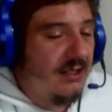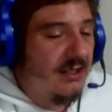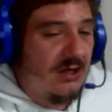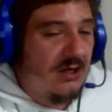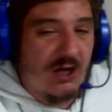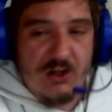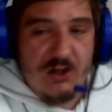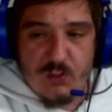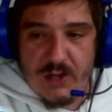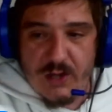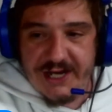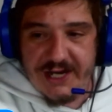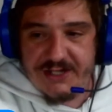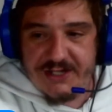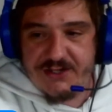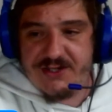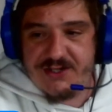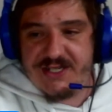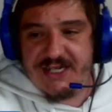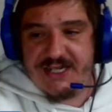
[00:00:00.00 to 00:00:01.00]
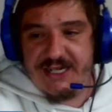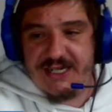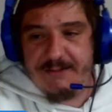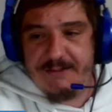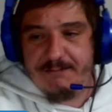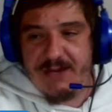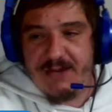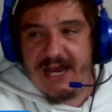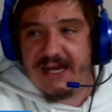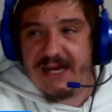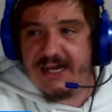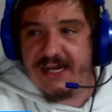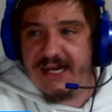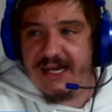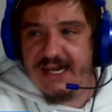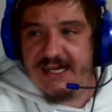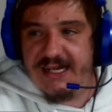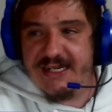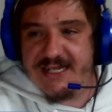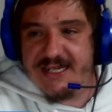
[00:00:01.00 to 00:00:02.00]
Can't wait to see him back
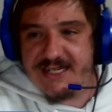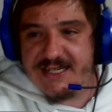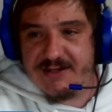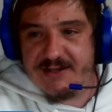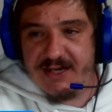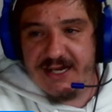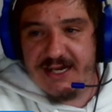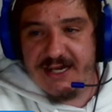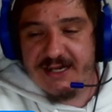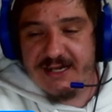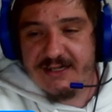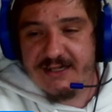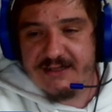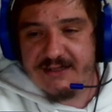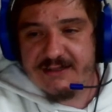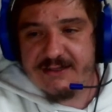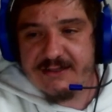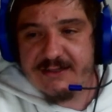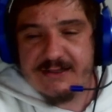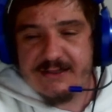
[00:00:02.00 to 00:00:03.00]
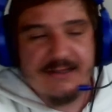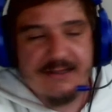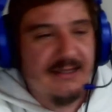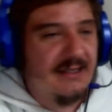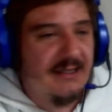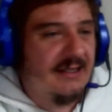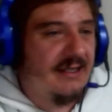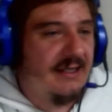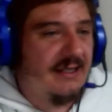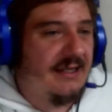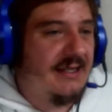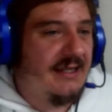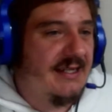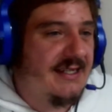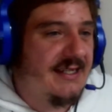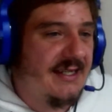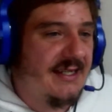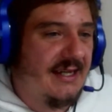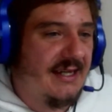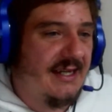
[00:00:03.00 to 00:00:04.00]
in this
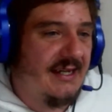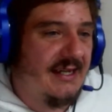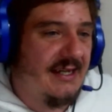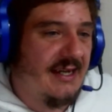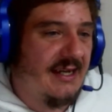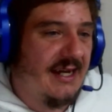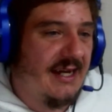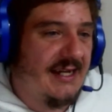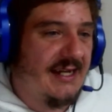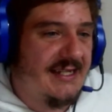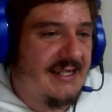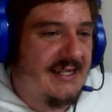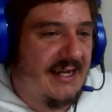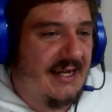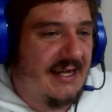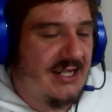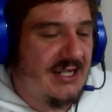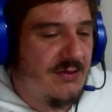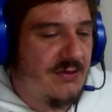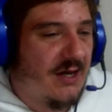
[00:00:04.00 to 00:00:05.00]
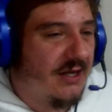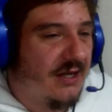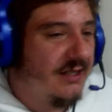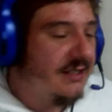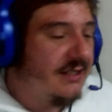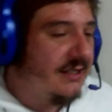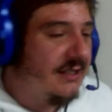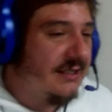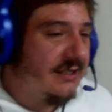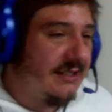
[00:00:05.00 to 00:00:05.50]
Lions side as well.